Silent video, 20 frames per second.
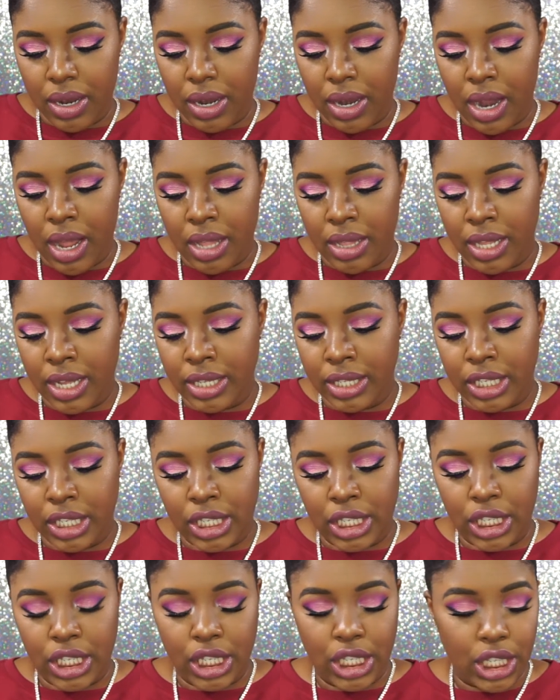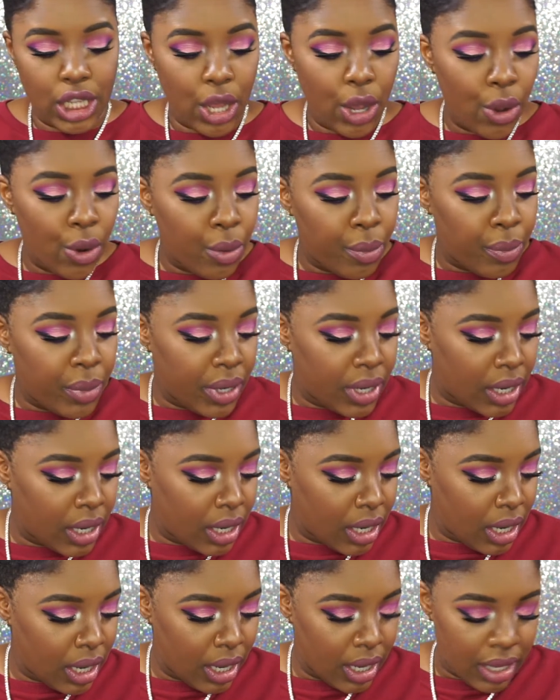Now let's open
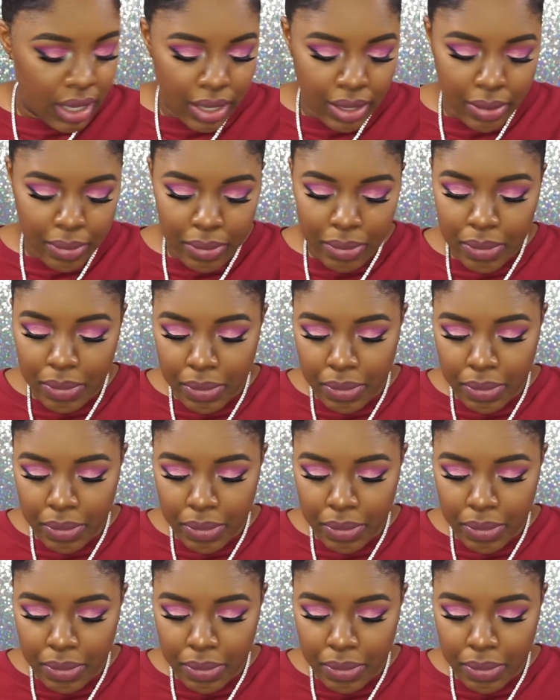it up.